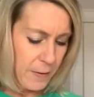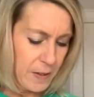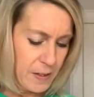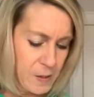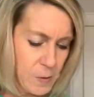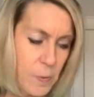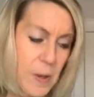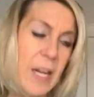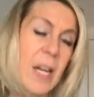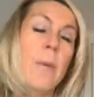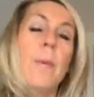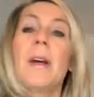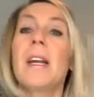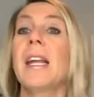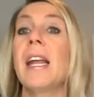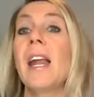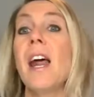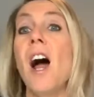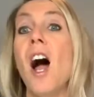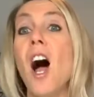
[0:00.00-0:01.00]
this week, and we
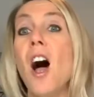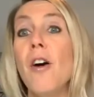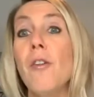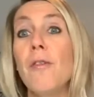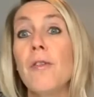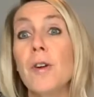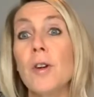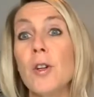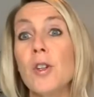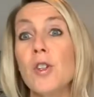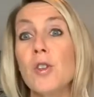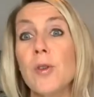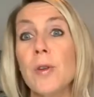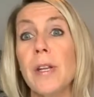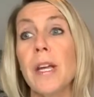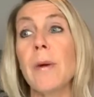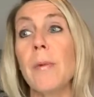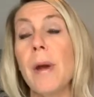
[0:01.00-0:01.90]
did it all virtually.